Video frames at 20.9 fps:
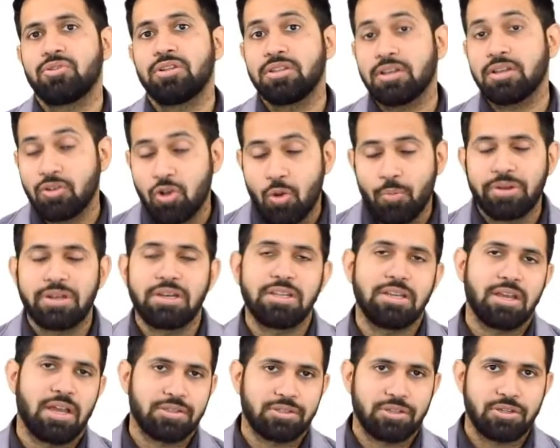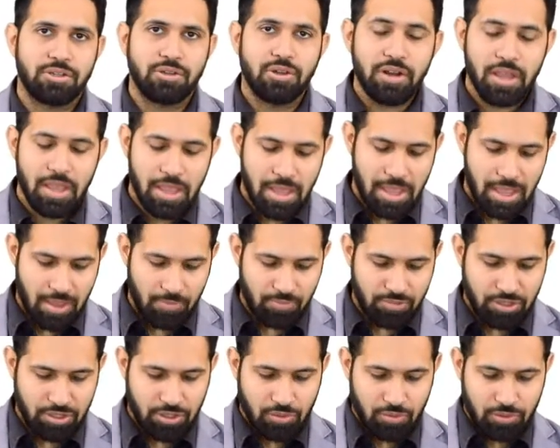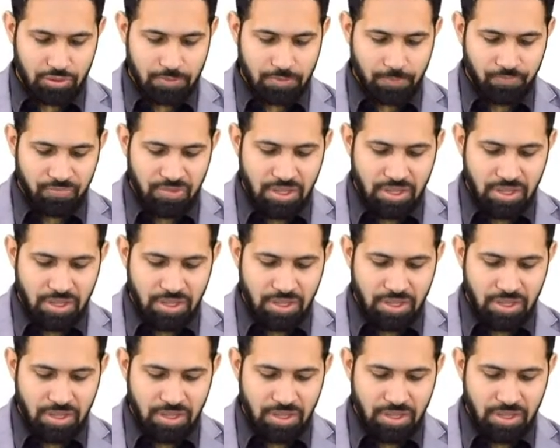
and they're commonly asked in your MCQs.